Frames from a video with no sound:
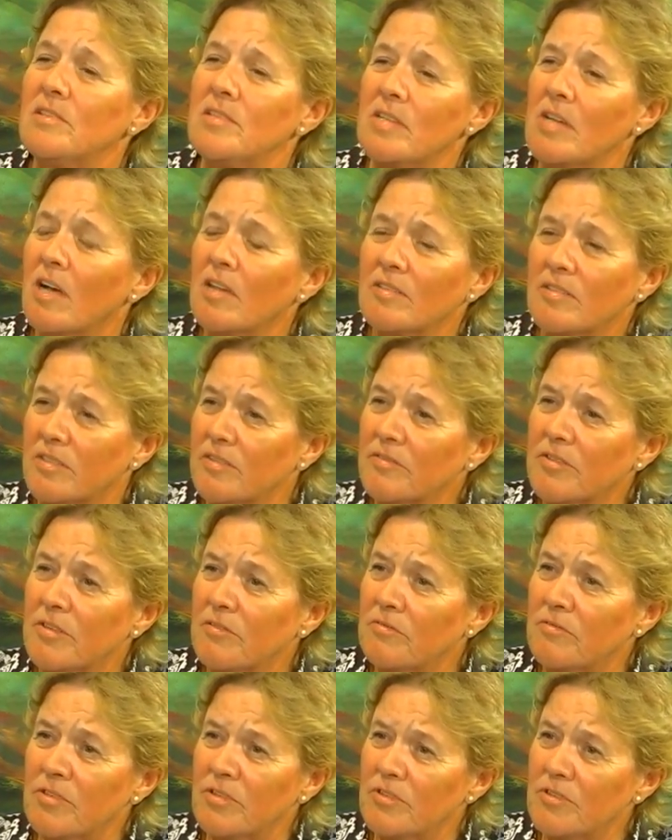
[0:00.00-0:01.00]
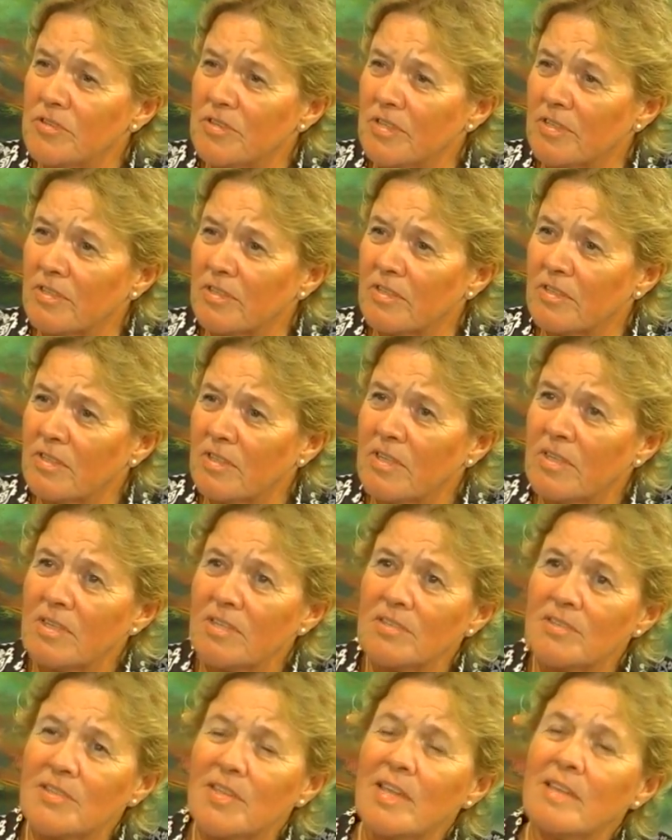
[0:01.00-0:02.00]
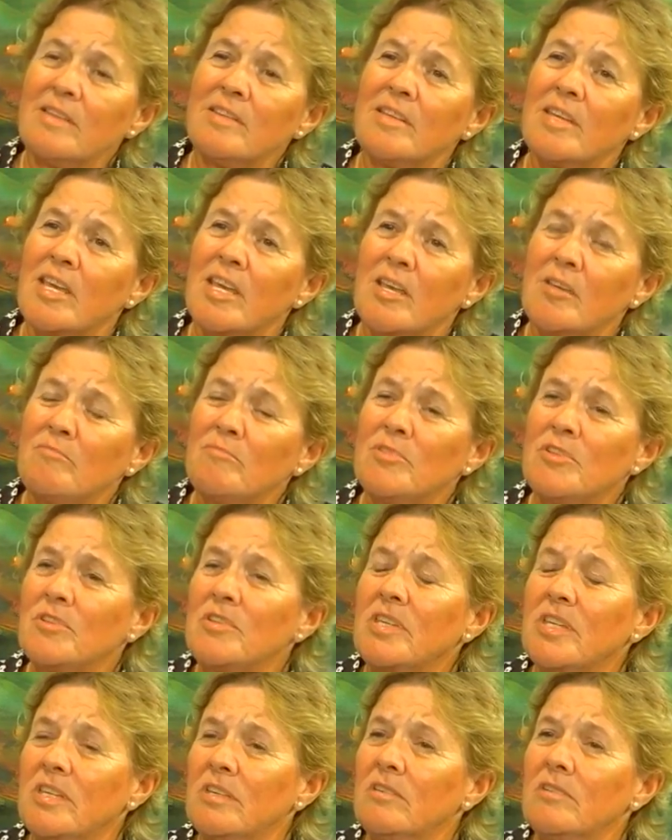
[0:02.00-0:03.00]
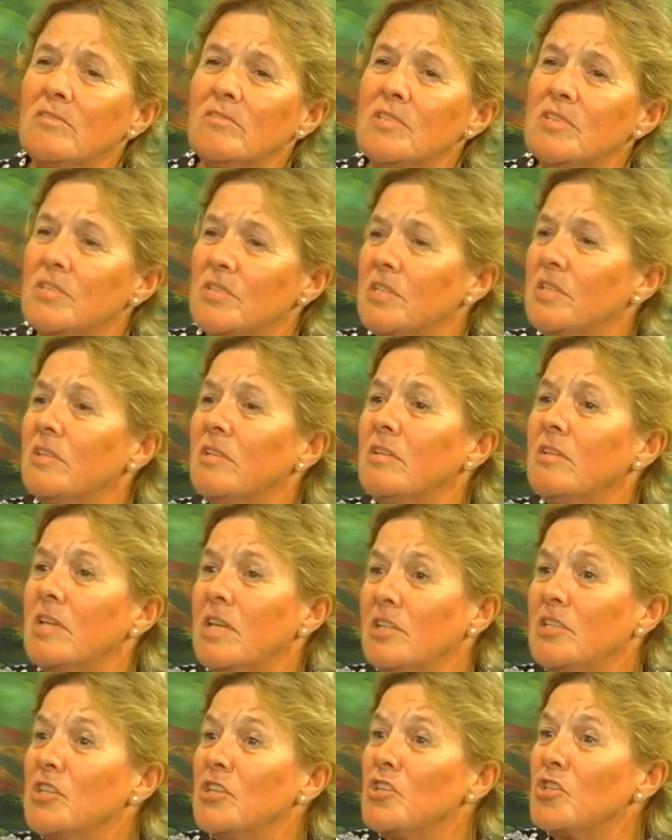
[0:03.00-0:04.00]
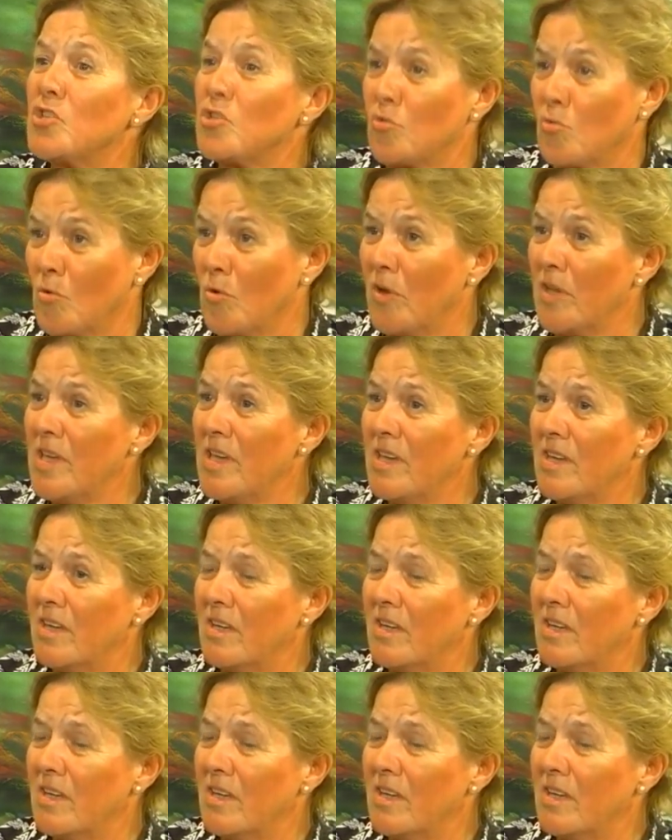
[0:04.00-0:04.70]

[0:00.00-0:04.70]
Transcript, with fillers: the author of confusion. Mm-hmm. Satan came to kill, steal, and destroy,